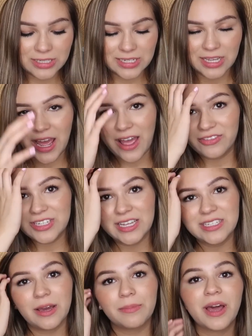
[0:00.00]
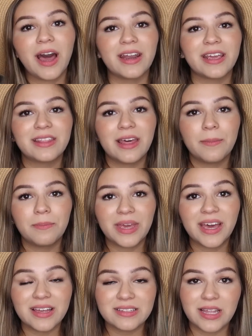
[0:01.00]
did have to end up cutting them
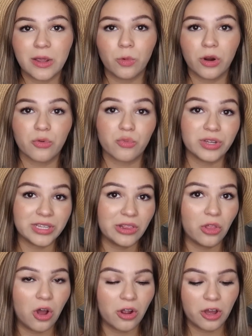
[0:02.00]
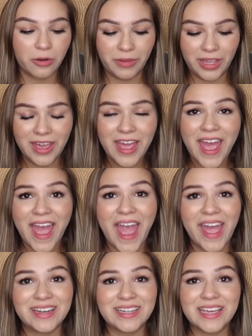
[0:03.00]
because they were really long on me.
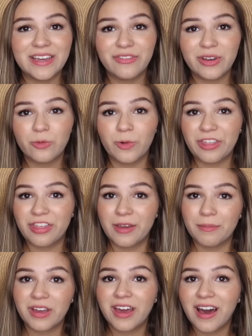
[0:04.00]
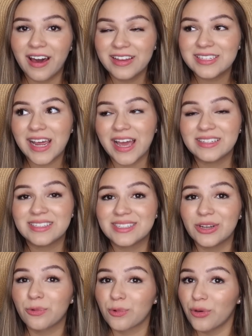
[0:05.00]
And even with them cut, I
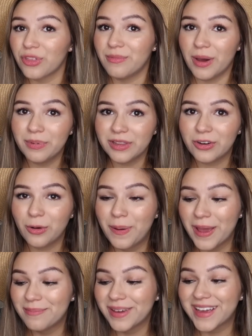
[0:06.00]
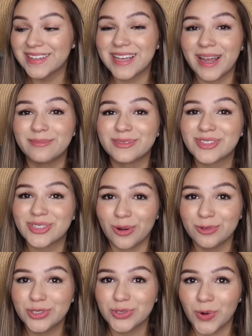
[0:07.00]
still roll them up a little bit because I'm
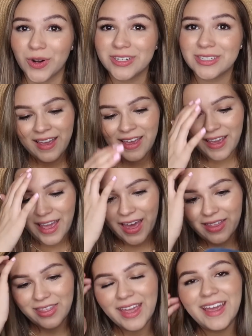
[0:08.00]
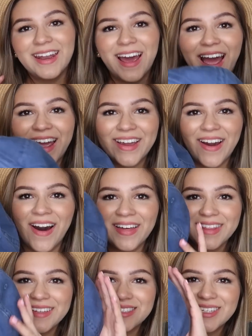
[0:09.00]
so short. And then I
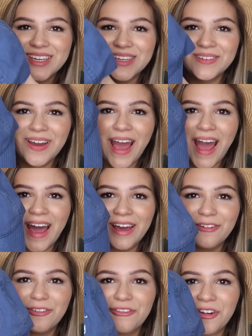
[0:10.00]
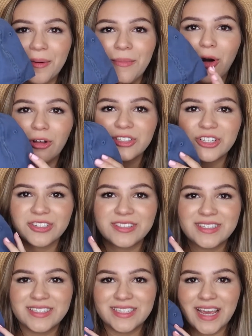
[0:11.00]
got this cute hat from Altered
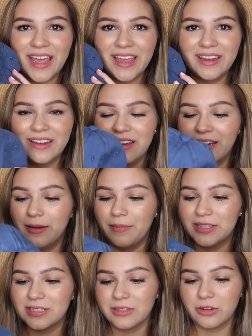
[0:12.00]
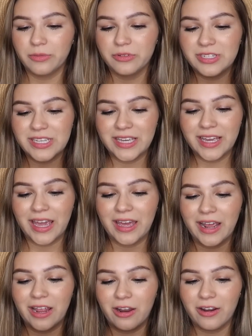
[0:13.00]
State. It's a little boutique
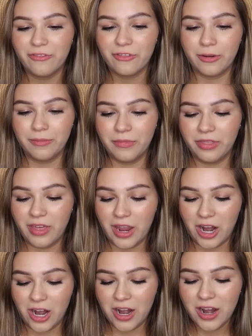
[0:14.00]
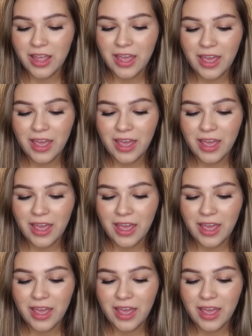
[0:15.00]
and I got it from there.